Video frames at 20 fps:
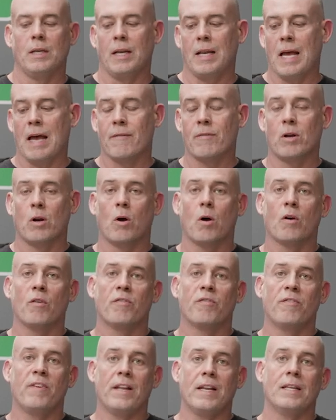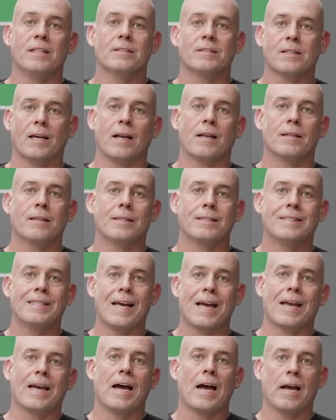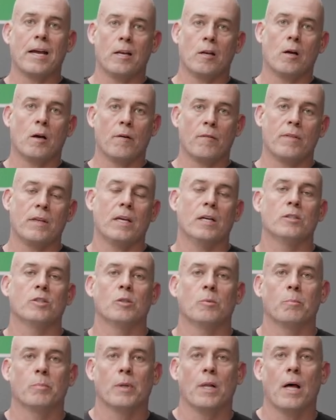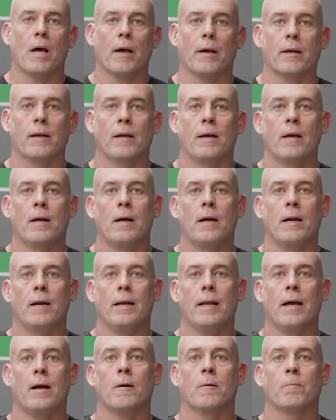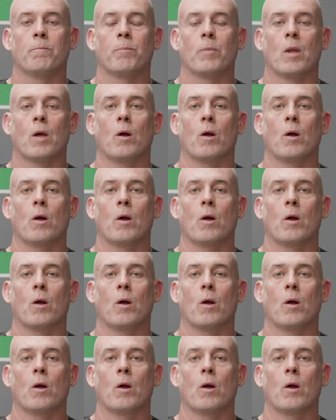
and have it all fit inside of the deck height of the engine block. Now,